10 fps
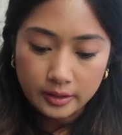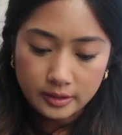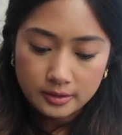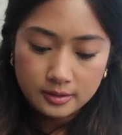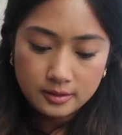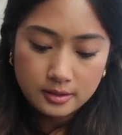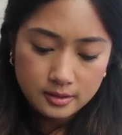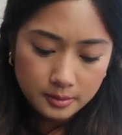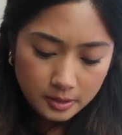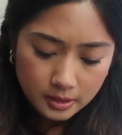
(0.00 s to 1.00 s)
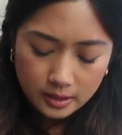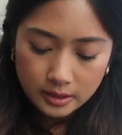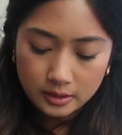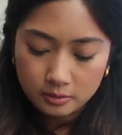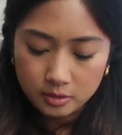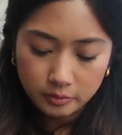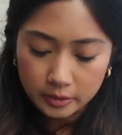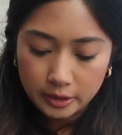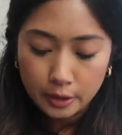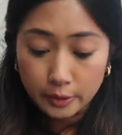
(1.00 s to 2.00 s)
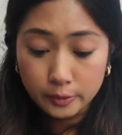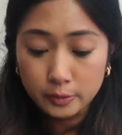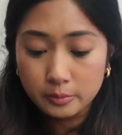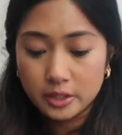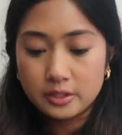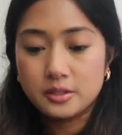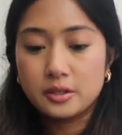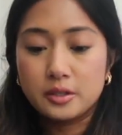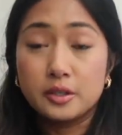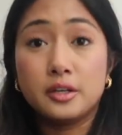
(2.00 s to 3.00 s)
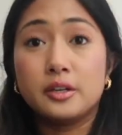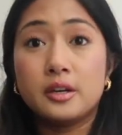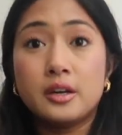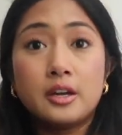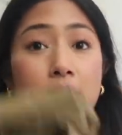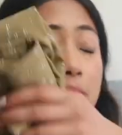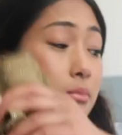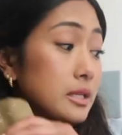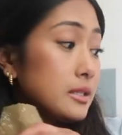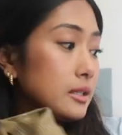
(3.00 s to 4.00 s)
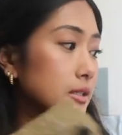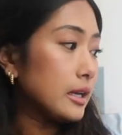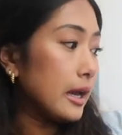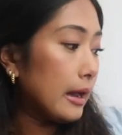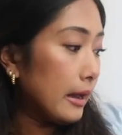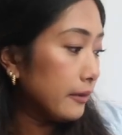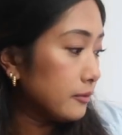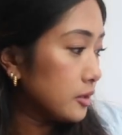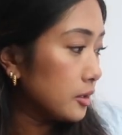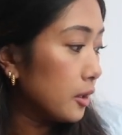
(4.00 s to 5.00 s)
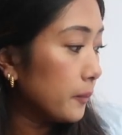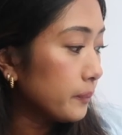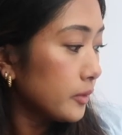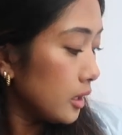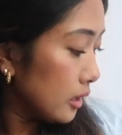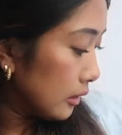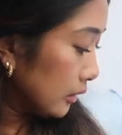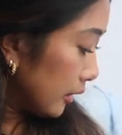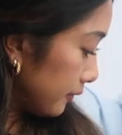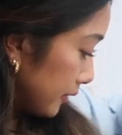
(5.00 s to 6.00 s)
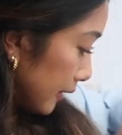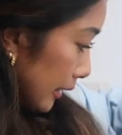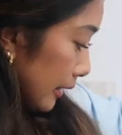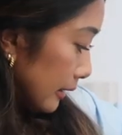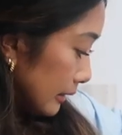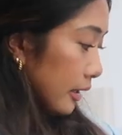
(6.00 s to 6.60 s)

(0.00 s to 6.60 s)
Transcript: And it's something that I don't really own, but is a good basic to have. So Loved that.